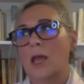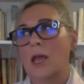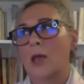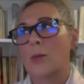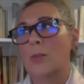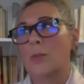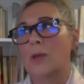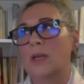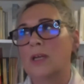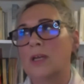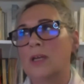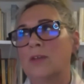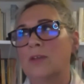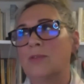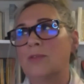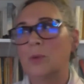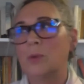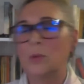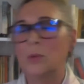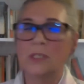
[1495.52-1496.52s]
But
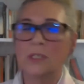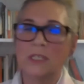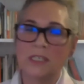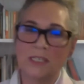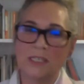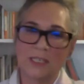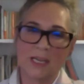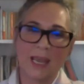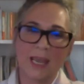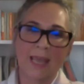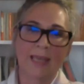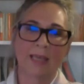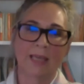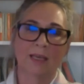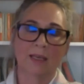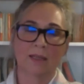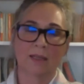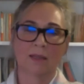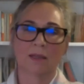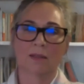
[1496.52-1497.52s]
if we were to
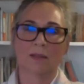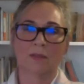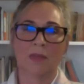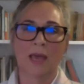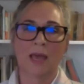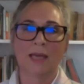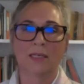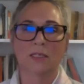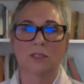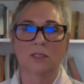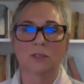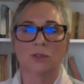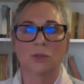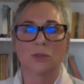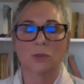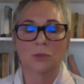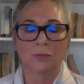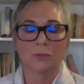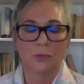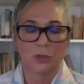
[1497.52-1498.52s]
take that
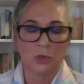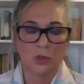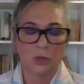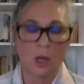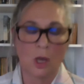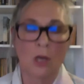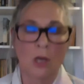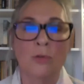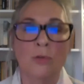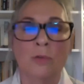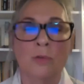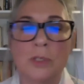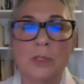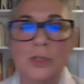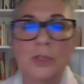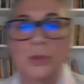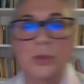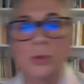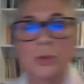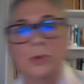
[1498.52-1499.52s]
sort of genre
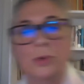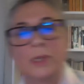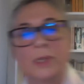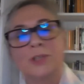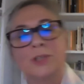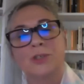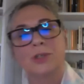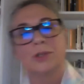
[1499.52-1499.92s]
story into the